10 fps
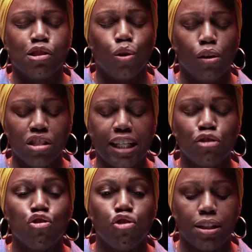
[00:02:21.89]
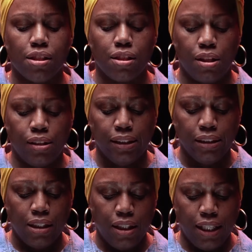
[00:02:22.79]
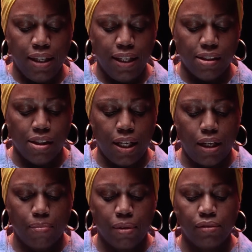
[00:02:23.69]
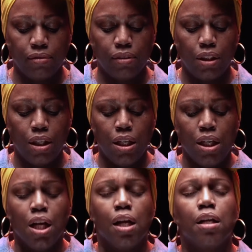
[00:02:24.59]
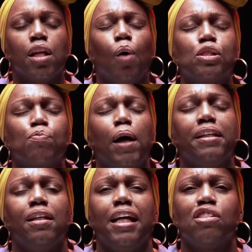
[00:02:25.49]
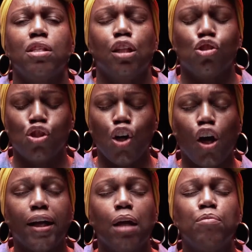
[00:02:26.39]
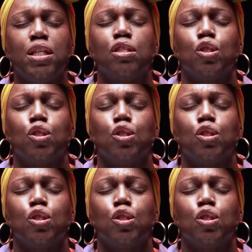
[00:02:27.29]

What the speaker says: as long as I trust in his name. Now his body lays in this dark, empty